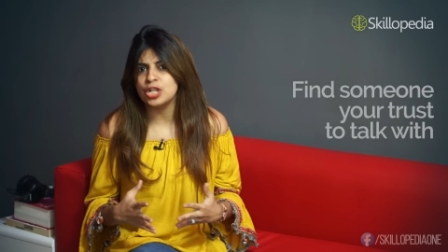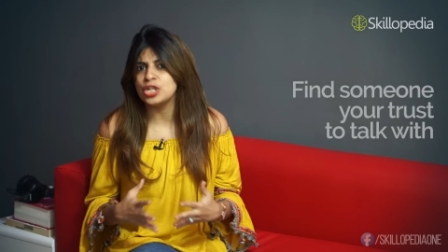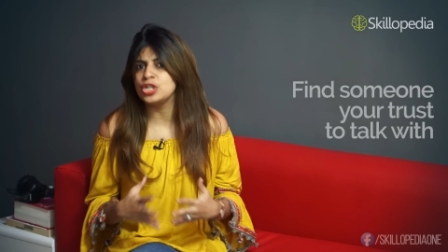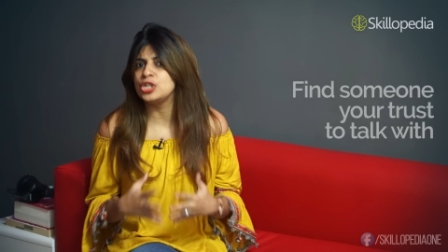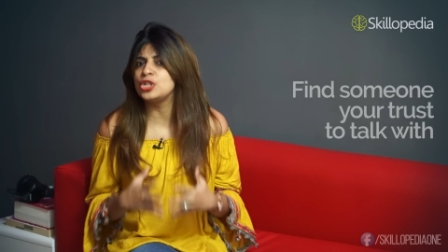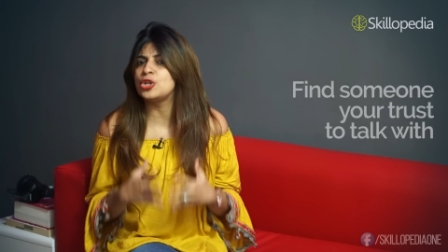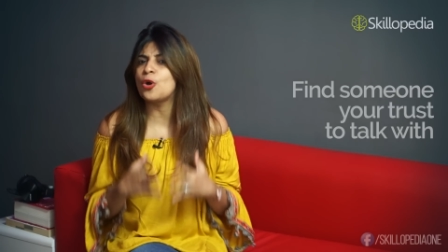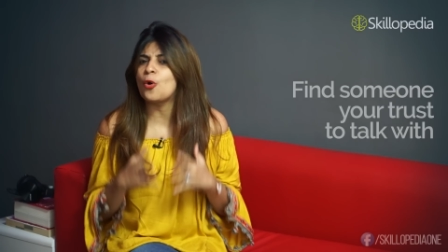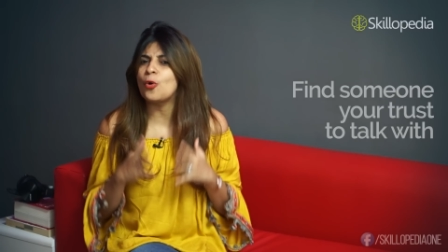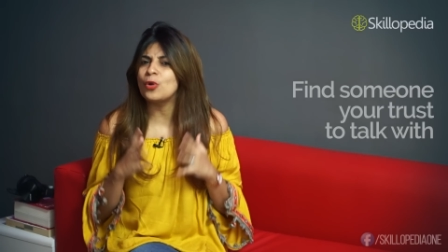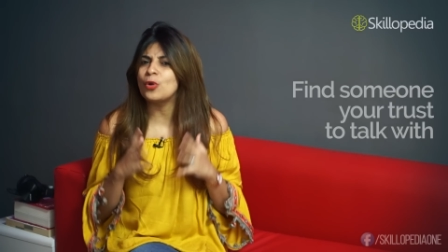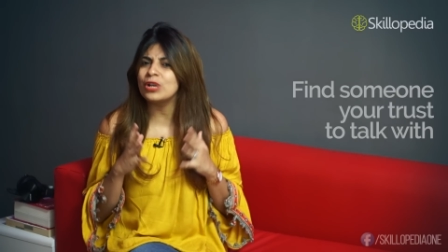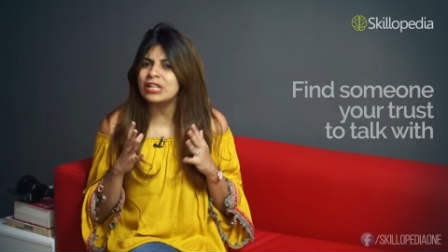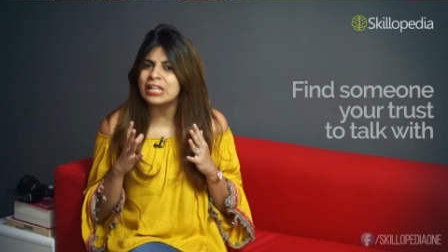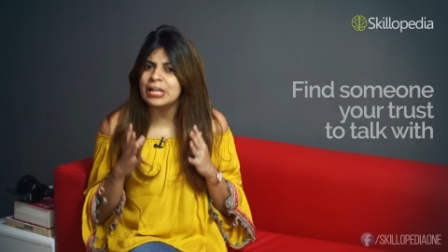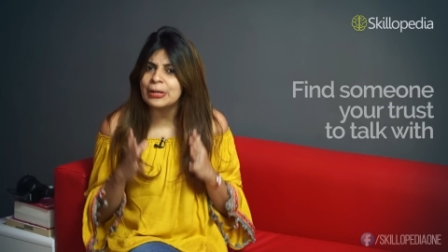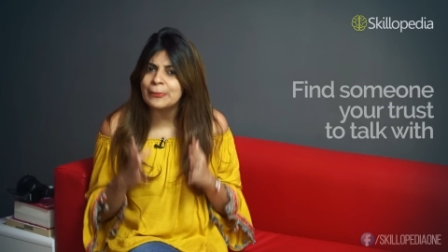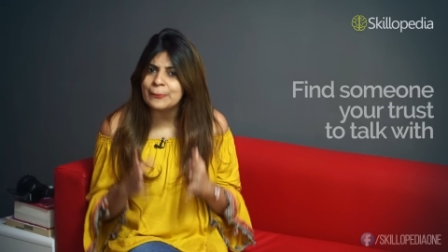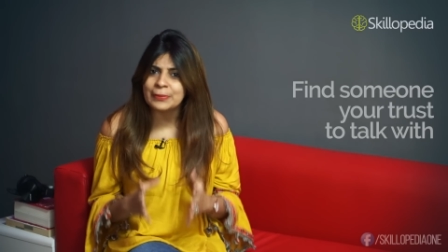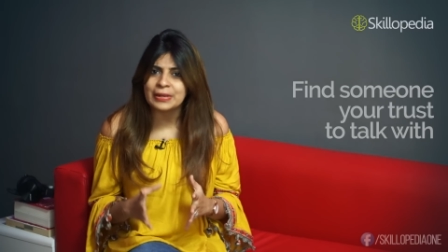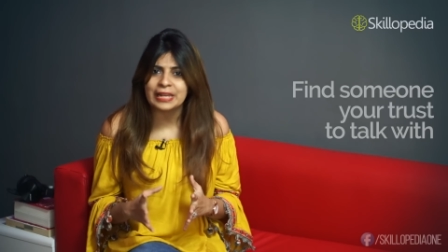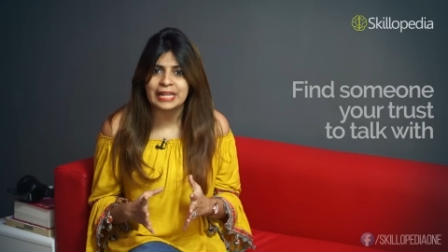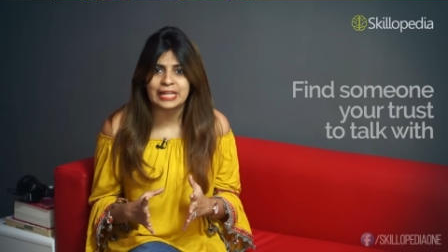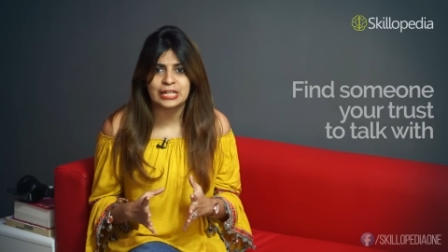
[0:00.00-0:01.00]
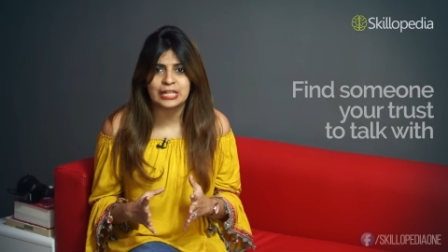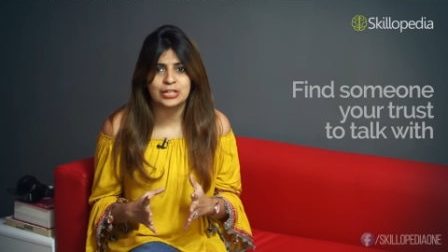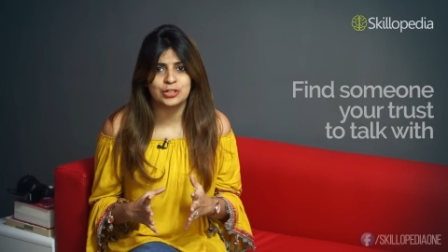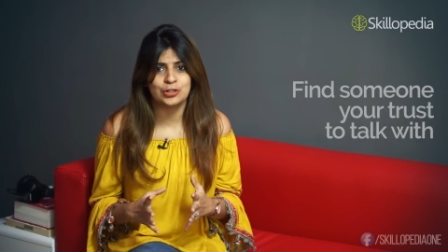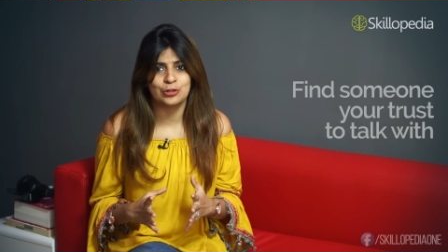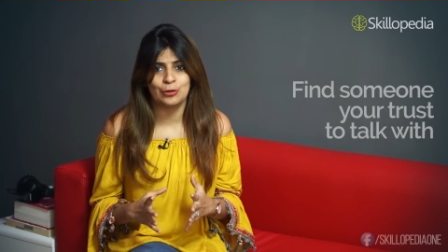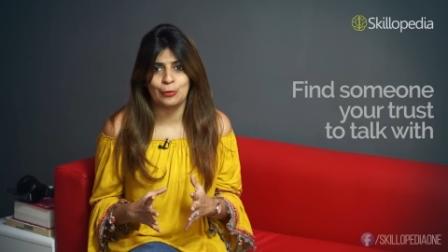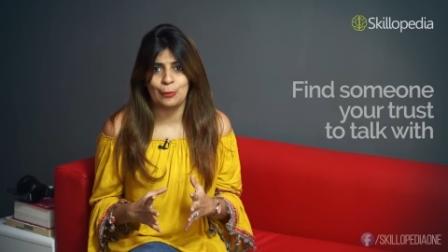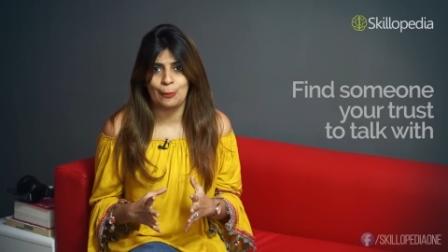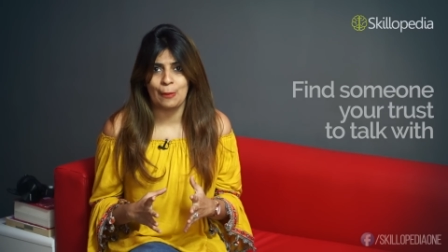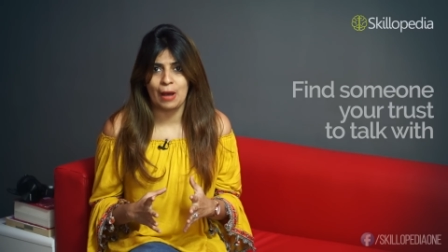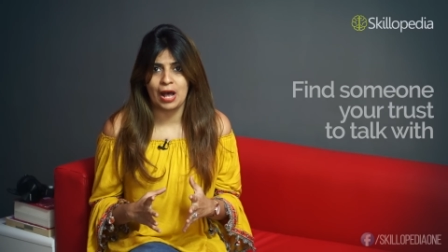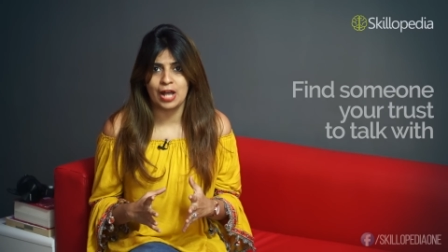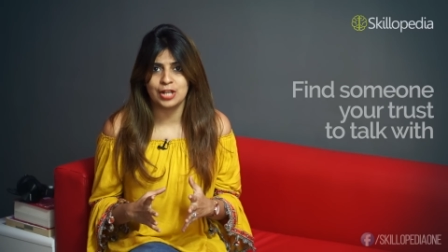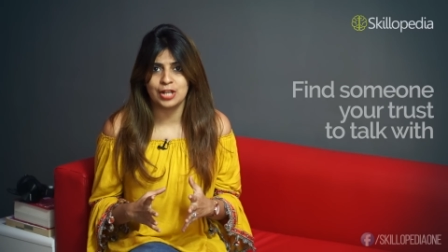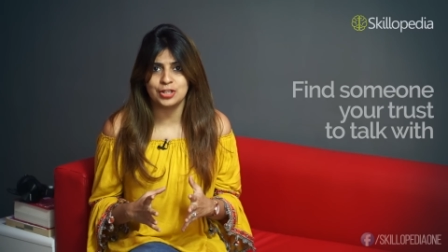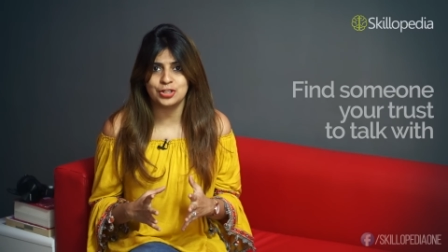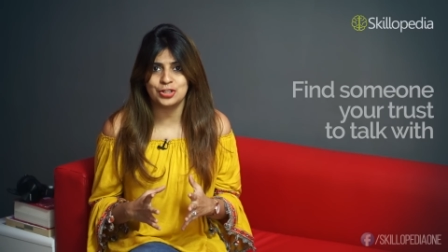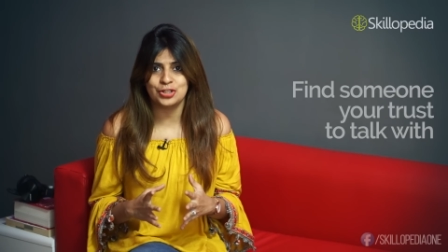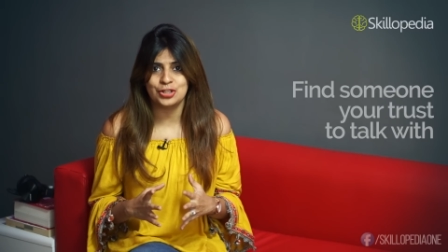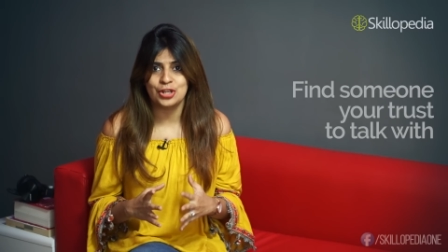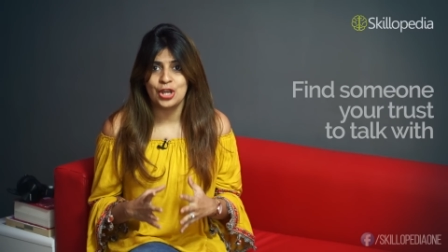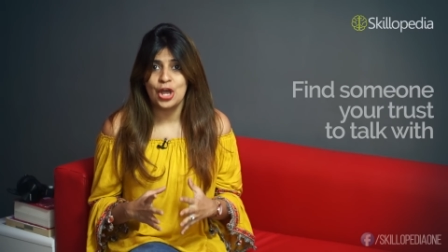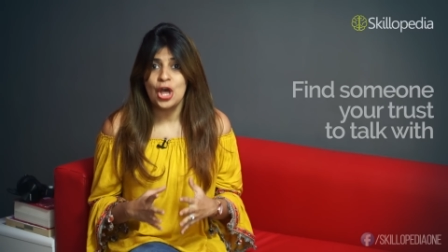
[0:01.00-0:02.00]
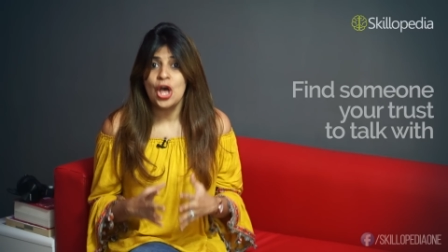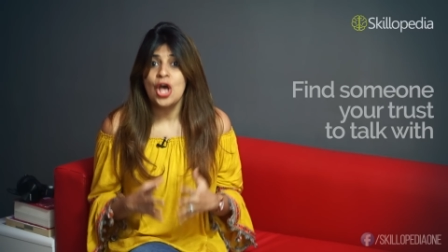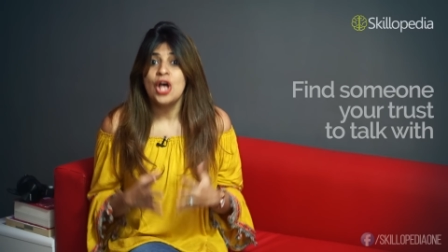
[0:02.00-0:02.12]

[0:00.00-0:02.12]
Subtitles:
don't complain too much.